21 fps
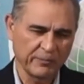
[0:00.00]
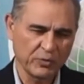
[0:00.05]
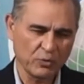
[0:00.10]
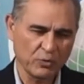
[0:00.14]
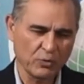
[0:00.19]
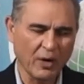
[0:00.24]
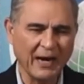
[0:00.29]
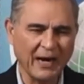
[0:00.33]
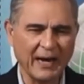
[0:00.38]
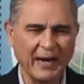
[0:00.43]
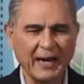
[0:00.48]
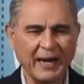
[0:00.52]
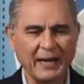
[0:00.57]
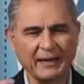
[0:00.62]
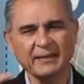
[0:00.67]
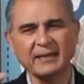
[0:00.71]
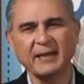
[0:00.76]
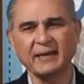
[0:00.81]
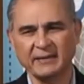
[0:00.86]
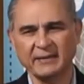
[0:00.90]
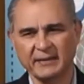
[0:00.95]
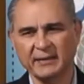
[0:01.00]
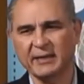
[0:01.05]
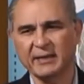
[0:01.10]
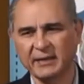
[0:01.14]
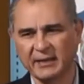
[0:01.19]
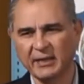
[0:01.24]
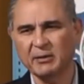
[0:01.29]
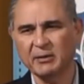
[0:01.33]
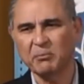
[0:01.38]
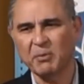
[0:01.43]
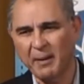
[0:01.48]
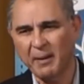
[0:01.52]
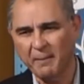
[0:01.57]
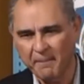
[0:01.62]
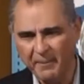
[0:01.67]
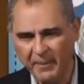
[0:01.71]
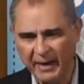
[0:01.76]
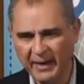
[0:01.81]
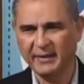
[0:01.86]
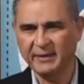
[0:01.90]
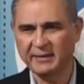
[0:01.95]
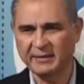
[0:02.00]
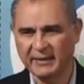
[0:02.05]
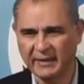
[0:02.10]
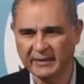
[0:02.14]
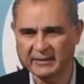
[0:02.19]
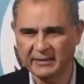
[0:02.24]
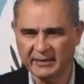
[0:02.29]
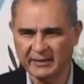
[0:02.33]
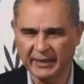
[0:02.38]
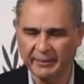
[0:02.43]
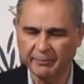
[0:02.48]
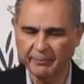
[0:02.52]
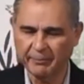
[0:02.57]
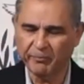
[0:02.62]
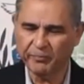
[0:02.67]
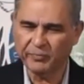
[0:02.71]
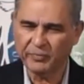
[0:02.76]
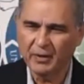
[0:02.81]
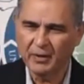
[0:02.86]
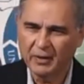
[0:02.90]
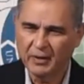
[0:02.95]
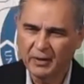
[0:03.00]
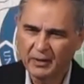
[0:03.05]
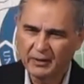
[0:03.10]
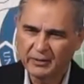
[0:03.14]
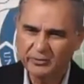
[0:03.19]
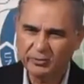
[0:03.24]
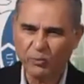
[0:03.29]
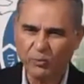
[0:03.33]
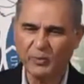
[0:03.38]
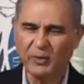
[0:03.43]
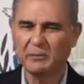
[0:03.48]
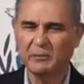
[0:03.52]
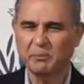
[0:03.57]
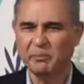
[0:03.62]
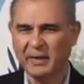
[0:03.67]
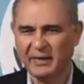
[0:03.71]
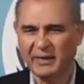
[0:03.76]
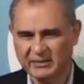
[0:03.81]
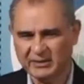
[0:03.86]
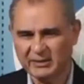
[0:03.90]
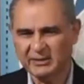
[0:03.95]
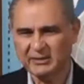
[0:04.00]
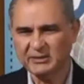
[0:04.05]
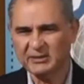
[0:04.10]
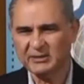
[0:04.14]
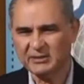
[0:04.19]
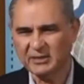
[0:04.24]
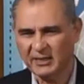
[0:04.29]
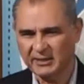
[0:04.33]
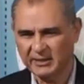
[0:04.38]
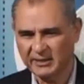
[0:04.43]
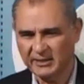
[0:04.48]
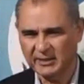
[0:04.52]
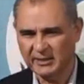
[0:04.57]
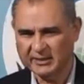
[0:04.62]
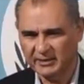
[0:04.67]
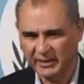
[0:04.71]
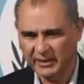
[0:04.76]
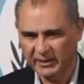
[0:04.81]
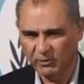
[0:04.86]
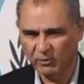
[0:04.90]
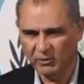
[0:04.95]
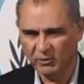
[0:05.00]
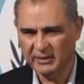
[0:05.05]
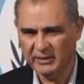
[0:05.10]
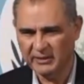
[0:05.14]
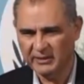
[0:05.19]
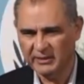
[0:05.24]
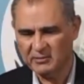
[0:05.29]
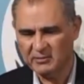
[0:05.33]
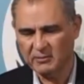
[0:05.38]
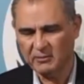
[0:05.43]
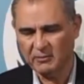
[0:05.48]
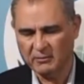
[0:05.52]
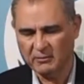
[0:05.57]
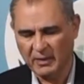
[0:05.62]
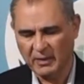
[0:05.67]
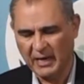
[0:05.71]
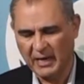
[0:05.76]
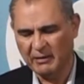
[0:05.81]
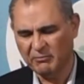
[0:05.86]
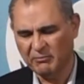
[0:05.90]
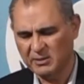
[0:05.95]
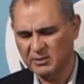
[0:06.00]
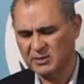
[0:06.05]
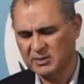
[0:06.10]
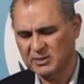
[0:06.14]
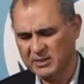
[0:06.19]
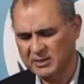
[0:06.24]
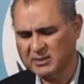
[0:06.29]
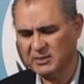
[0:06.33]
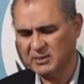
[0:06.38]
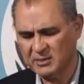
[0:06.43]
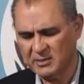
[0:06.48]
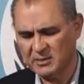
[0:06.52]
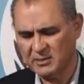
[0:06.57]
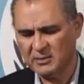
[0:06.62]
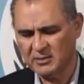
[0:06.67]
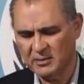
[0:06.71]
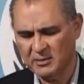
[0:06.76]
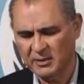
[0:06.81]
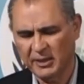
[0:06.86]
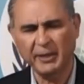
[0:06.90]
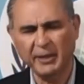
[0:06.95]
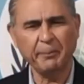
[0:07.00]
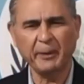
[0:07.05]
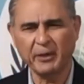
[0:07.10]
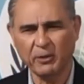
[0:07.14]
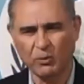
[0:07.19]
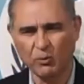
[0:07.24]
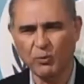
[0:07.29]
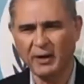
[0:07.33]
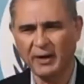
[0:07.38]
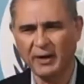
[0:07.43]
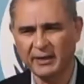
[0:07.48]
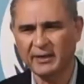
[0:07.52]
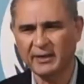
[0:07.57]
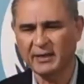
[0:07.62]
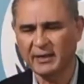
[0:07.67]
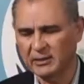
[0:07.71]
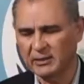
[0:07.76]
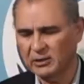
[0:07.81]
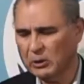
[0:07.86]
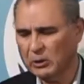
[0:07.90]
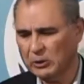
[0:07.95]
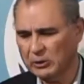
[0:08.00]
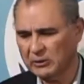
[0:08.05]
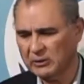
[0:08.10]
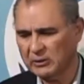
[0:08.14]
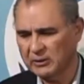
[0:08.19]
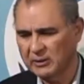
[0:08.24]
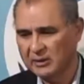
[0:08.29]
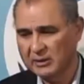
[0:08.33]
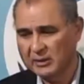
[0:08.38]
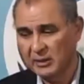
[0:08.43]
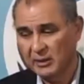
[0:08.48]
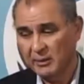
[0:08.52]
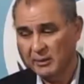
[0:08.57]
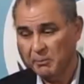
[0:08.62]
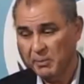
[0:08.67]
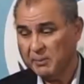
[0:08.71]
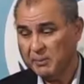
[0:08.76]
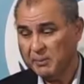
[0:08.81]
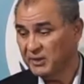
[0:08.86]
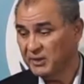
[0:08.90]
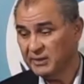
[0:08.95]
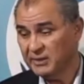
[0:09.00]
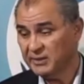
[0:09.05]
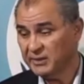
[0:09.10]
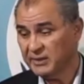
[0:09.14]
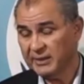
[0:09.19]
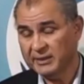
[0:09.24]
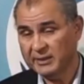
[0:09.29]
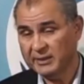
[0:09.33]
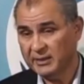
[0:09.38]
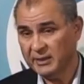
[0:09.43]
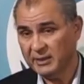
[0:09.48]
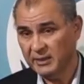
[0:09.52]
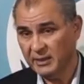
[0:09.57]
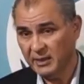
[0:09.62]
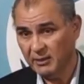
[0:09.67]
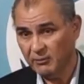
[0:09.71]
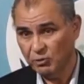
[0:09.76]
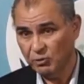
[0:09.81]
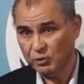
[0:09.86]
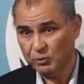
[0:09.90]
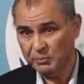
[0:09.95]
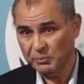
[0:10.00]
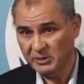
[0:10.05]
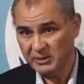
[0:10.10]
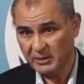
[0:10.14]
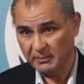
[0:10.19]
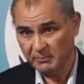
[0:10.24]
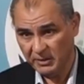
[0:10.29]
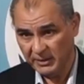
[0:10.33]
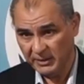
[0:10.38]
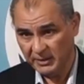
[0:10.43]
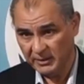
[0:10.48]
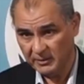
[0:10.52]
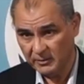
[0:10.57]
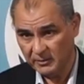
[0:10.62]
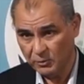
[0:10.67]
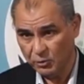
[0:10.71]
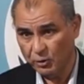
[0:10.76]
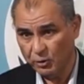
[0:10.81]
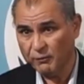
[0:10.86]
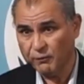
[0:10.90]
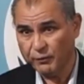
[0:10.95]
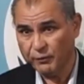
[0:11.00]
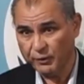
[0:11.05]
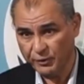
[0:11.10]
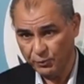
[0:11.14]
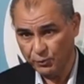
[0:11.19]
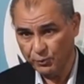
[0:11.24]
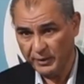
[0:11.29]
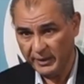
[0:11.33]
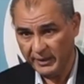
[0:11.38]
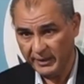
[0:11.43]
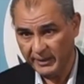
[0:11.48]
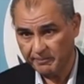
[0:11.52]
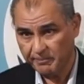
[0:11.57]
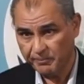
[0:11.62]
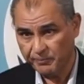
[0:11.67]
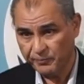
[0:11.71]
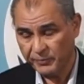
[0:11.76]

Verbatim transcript: So I had that thing in my mind that time. So when Brexit started and all this, so I was just keeping quiet, and I thought maybe this can turn out to be something good for U K,